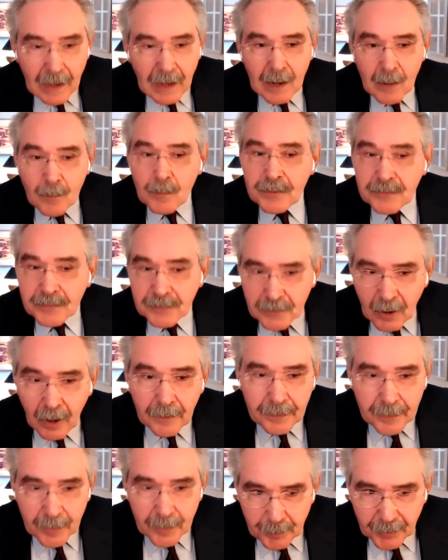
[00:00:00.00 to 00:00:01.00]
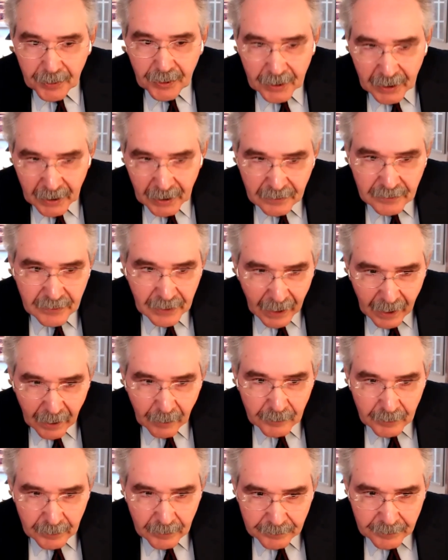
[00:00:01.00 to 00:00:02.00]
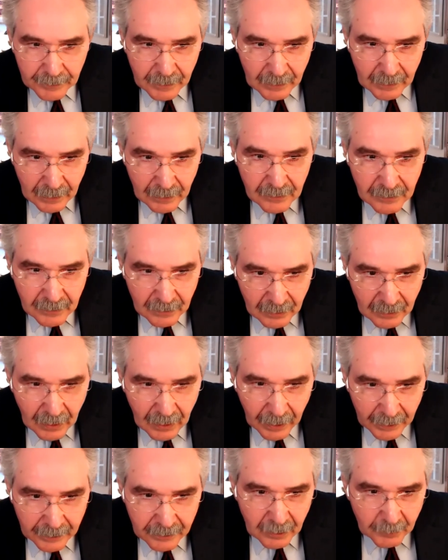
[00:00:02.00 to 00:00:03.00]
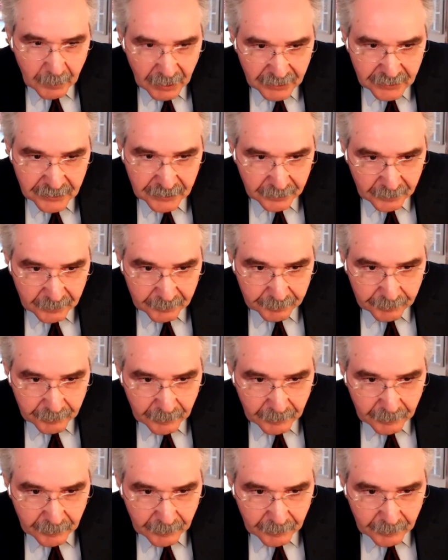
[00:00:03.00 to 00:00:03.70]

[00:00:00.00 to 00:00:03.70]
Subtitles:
It was not the burning down of the Indian High Commission.